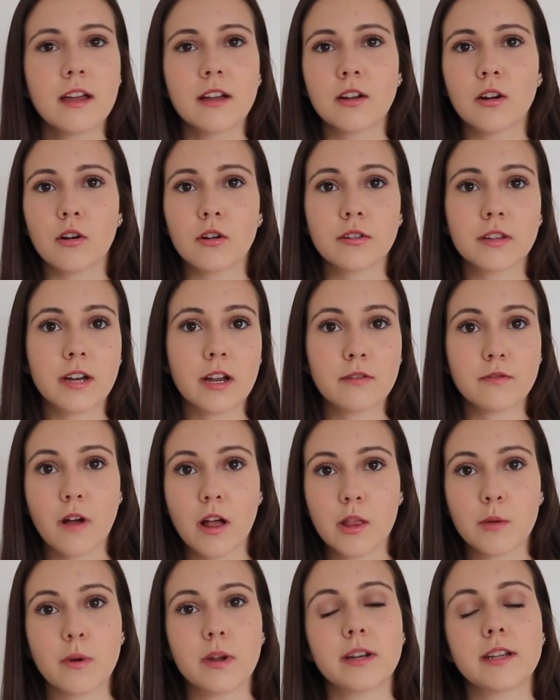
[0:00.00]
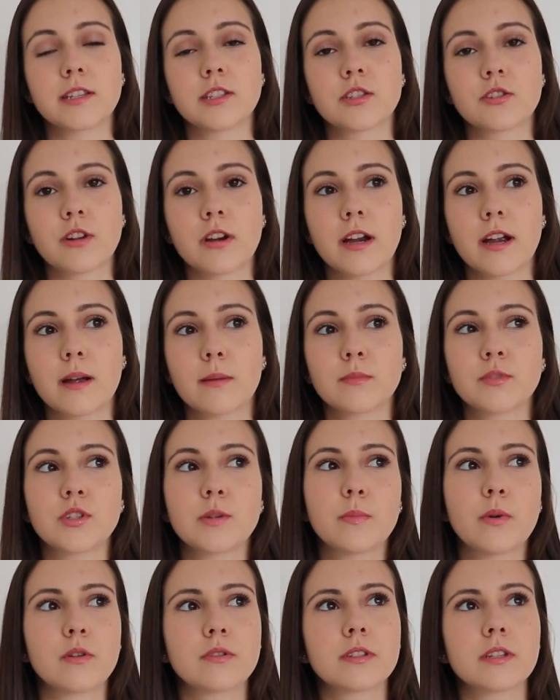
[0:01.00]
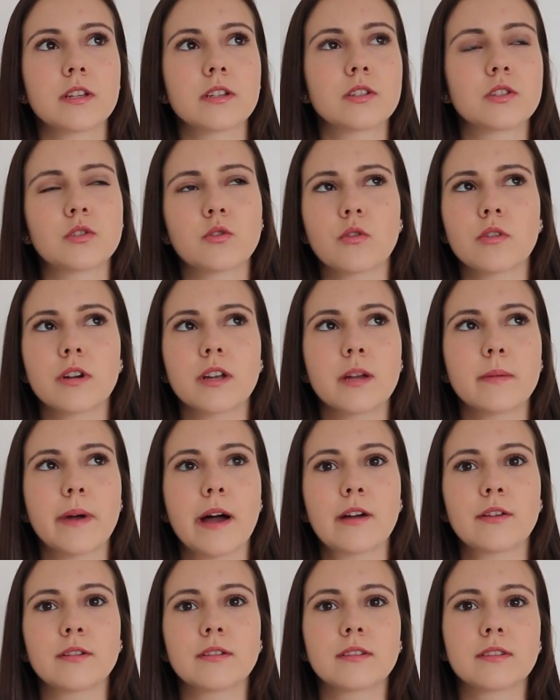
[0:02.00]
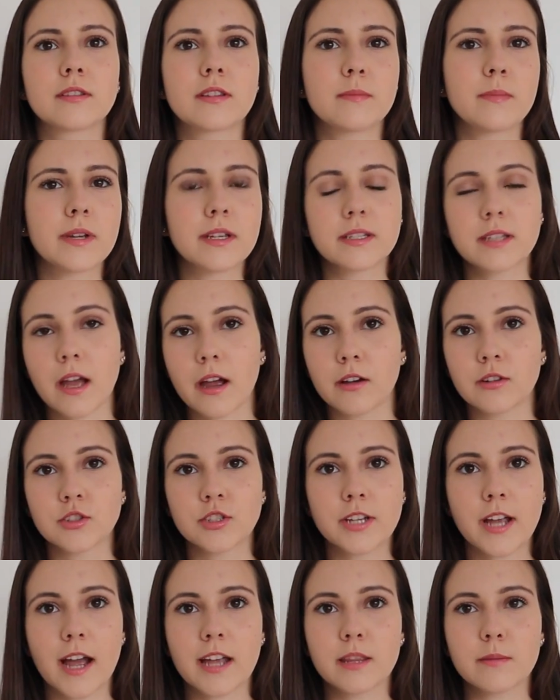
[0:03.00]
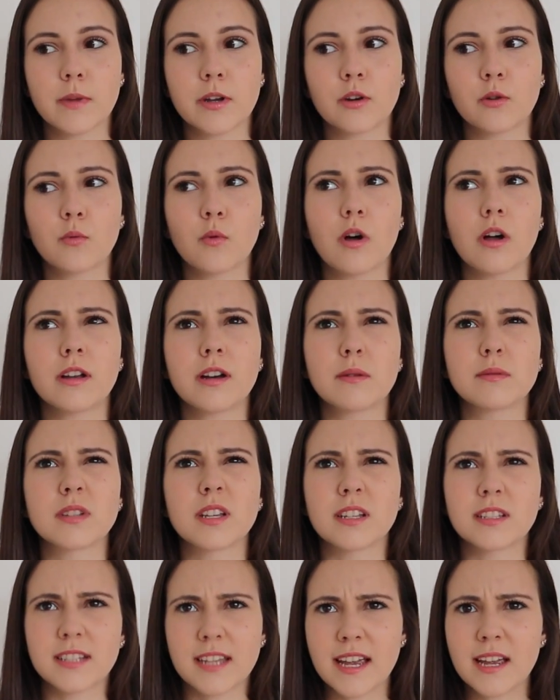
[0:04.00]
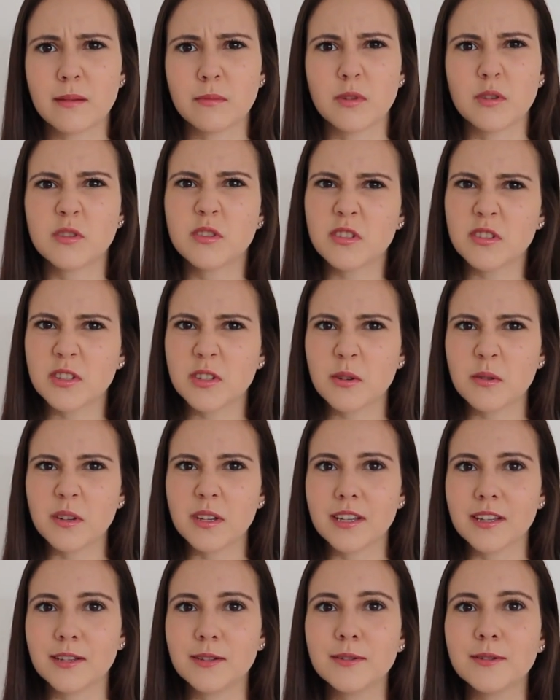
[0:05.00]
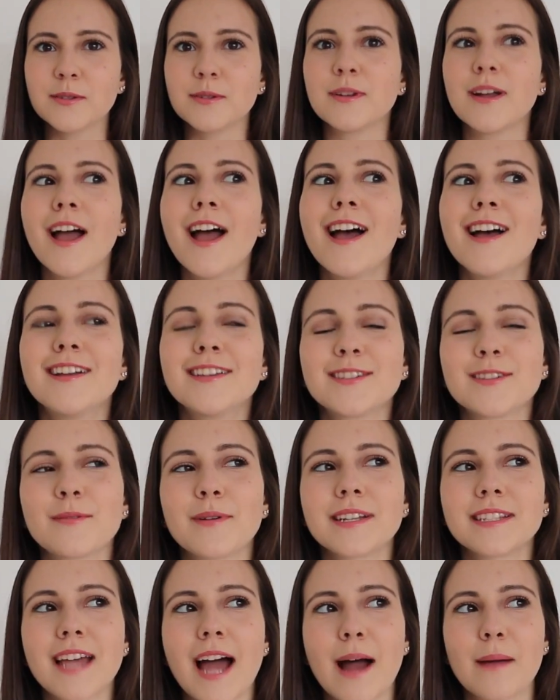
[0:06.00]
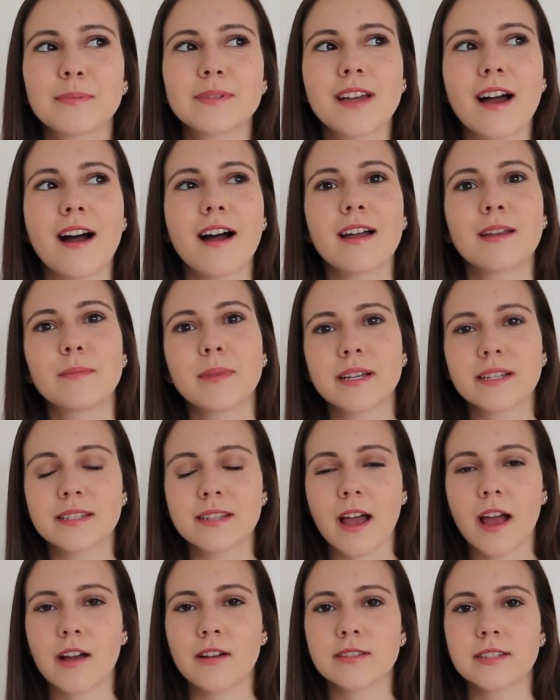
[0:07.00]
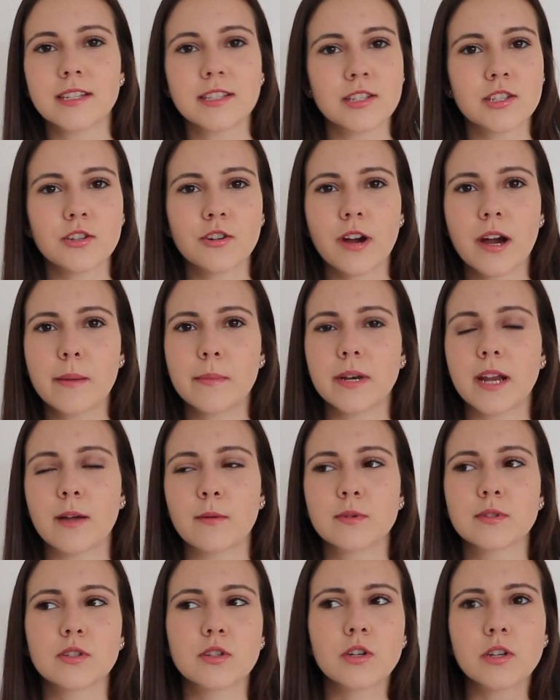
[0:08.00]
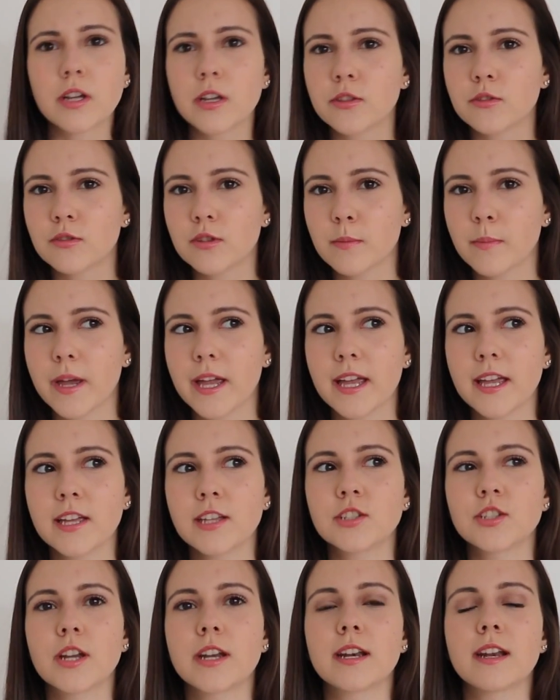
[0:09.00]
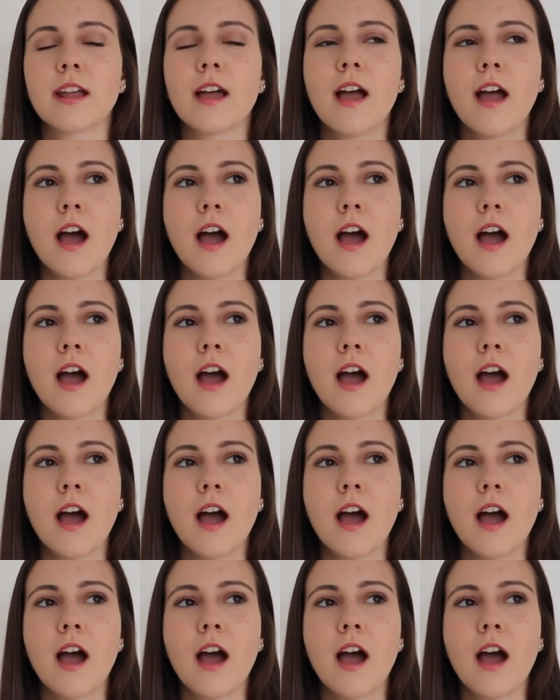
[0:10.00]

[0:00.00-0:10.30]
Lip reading: girl that I follow on Instagram. She posted a story about the Mixtiles. She had them on her wall and I was like, damn, those are so cute. So I tapped on Mixtiles Instagram and I was looking through the page and